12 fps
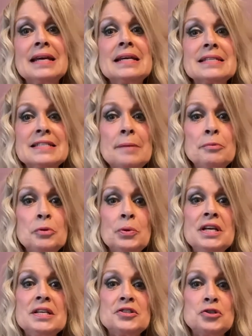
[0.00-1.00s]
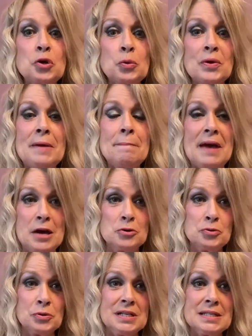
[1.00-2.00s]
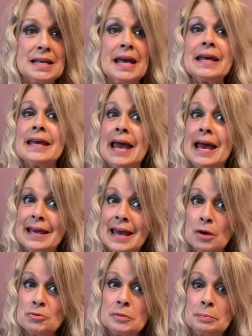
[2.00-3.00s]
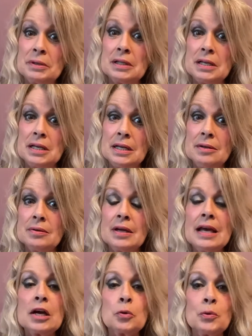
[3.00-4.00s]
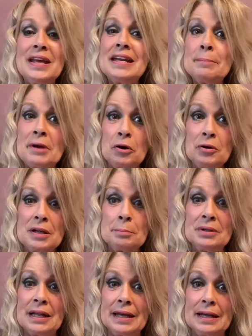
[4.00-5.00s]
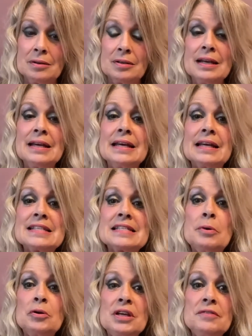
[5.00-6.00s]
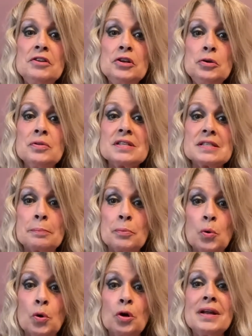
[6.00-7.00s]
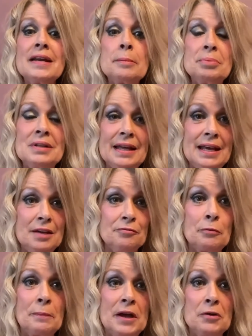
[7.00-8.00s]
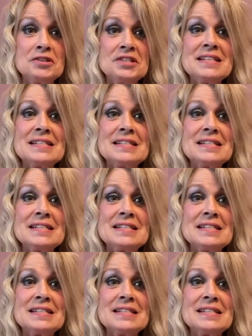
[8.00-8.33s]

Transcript: Step 3 is to create boundaries and accountability. Create a parenting plan. It's about giving you the support and a plan for parenting